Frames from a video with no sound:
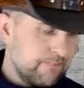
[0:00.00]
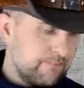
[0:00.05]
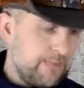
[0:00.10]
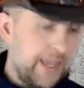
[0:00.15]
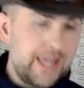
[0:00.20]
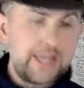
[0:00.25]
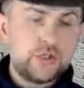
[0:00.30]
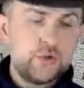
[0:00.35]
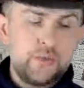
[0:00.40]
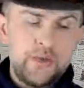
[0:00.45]

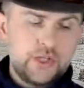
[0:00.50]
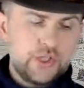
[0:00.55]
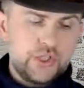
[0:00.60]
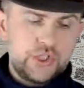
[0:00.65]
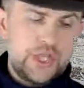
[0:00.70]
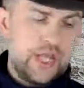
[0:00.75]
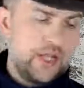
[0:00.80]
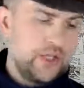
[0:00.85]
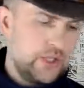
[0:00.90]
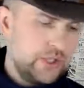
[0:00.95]
pay too much
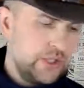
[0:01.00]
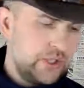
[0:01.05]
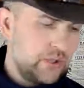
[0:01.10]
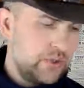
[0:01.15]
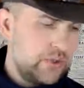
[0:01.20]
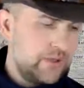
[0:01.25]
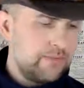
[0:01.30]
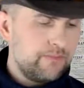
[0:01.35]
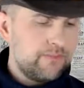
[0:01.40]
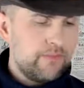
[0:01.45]
attention
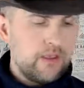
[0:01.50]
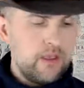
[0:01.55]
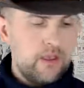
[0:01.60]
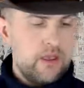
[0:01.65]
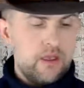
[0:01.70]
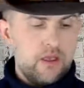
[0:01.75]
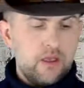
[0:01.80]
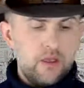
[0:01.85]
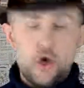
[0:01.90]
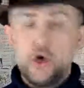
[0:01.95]
to it.
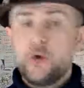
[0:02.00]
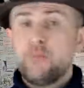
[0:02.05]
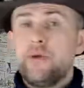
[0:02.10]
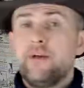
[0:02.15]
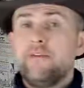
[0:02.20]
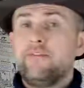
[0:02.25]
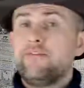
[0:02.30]
Hurt my